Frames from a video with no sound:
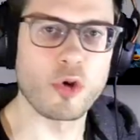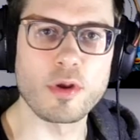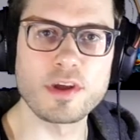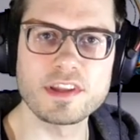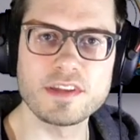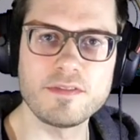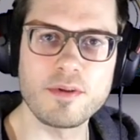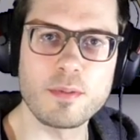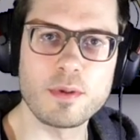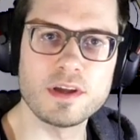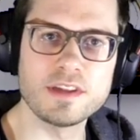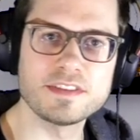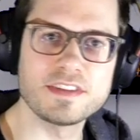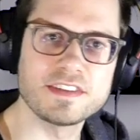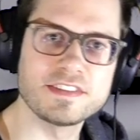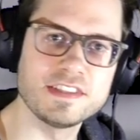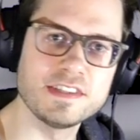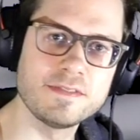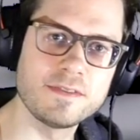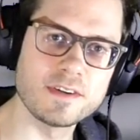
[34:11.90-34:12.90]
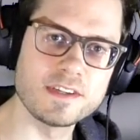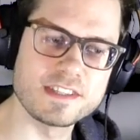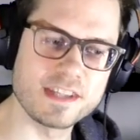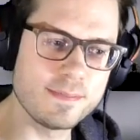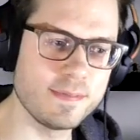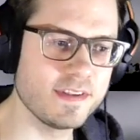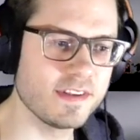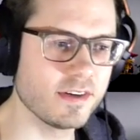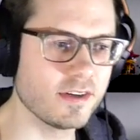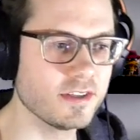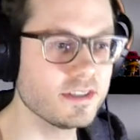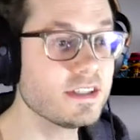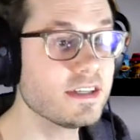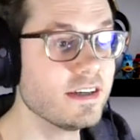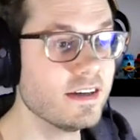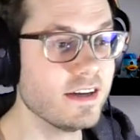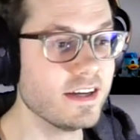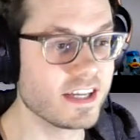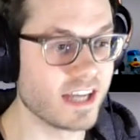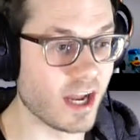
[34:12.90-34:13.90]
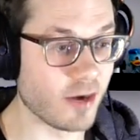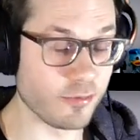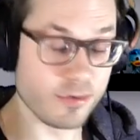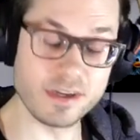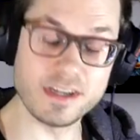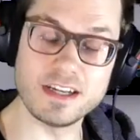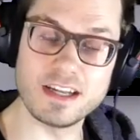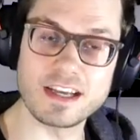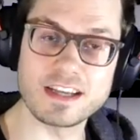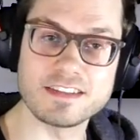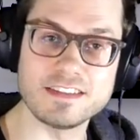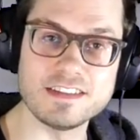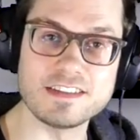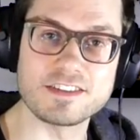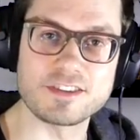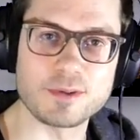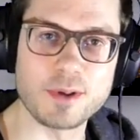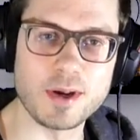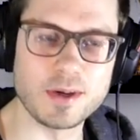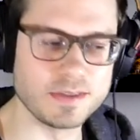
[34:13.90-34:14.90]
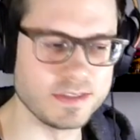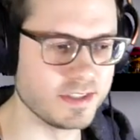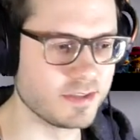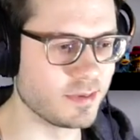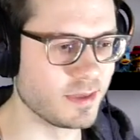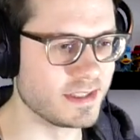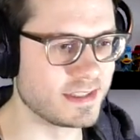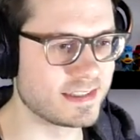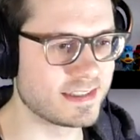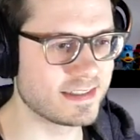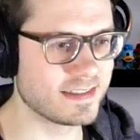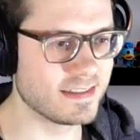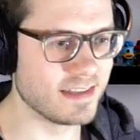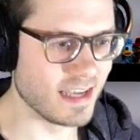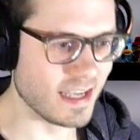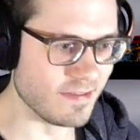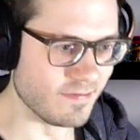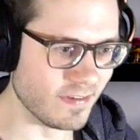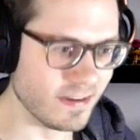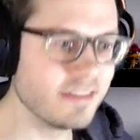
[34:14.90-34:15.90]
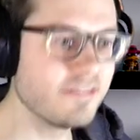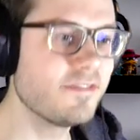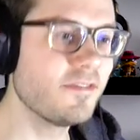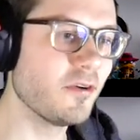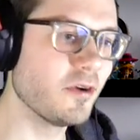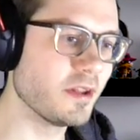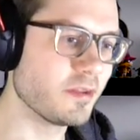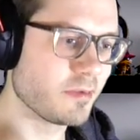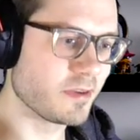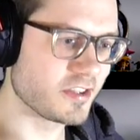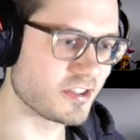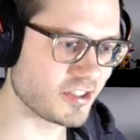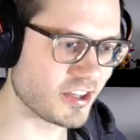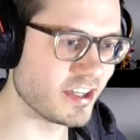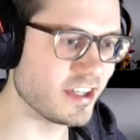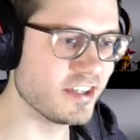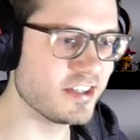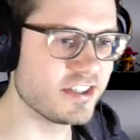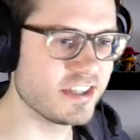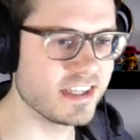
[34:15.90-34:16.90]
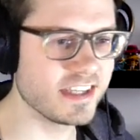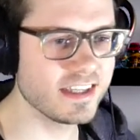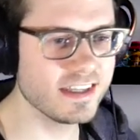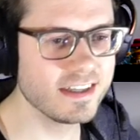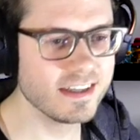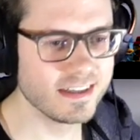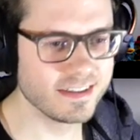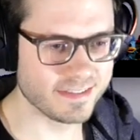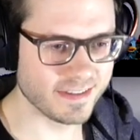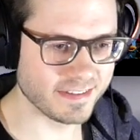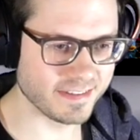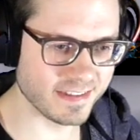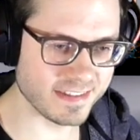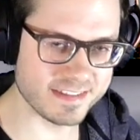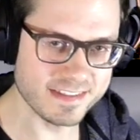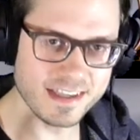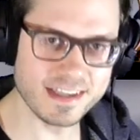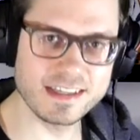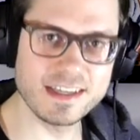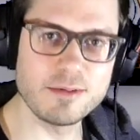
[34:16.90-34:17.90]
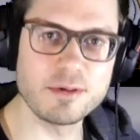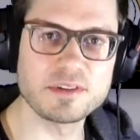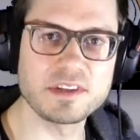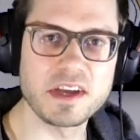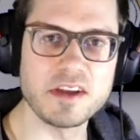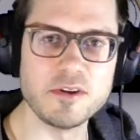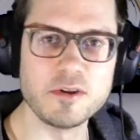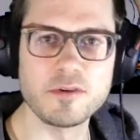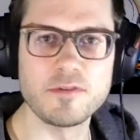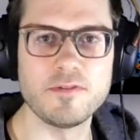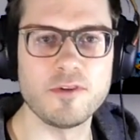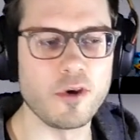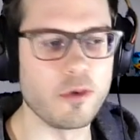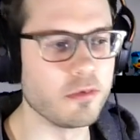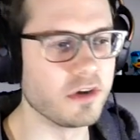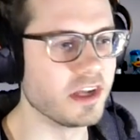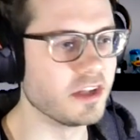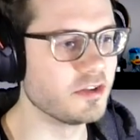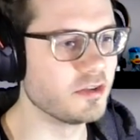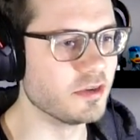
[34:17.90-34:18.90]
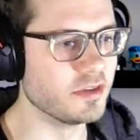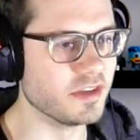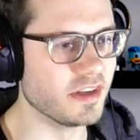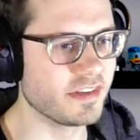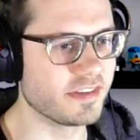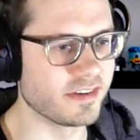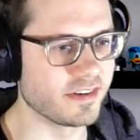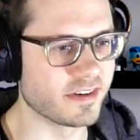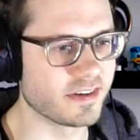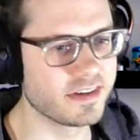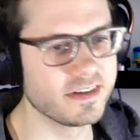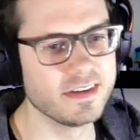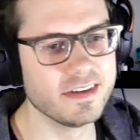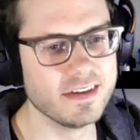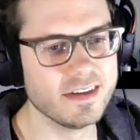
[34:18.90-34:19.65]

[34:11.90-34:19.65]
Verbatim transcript: Alright everyone, that's it for this episode. I really liked this route, it was eventful, it was challenging. That's exactly what I look for when I do a Nuzlocke.